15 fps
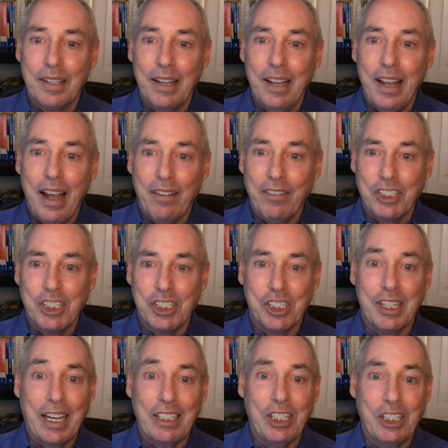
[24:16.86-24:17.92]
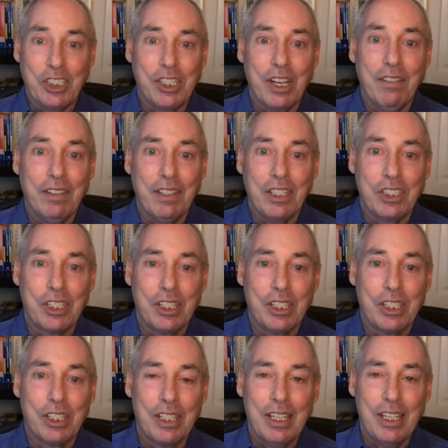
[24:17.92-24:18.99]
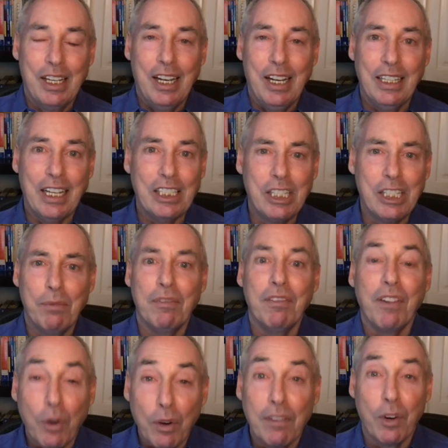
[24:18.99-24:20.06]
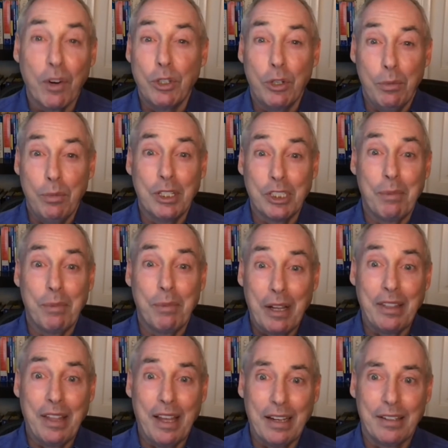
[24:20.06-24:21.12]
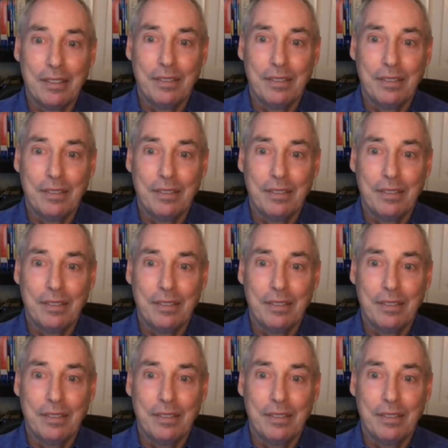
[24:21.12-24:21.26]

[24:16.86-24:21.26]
ever since the 1970s. And they seem very, very dubious about that.